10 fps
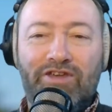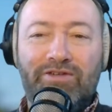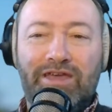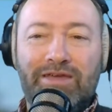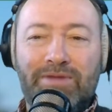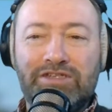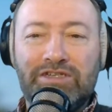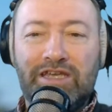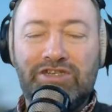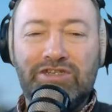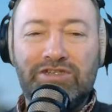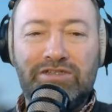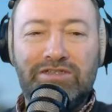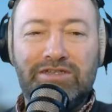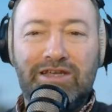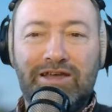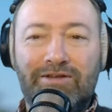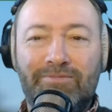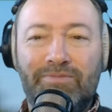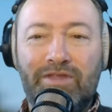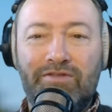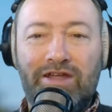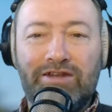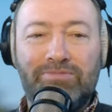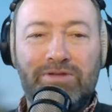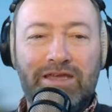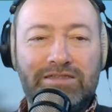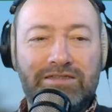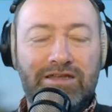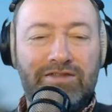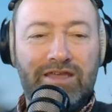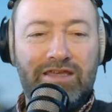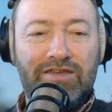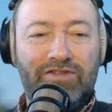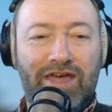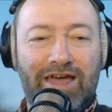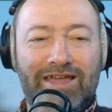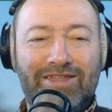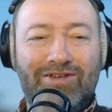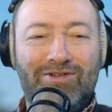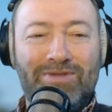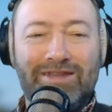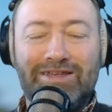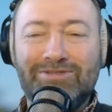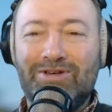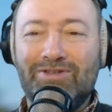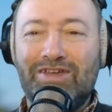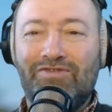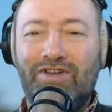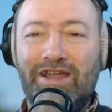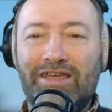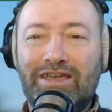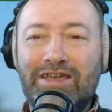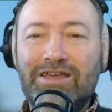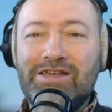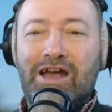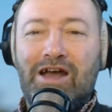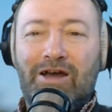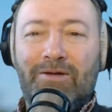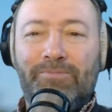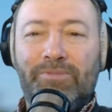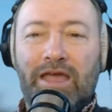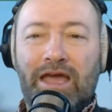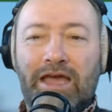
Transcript: a few imaginations around the place. Thank you for that comment as well there, Frank. The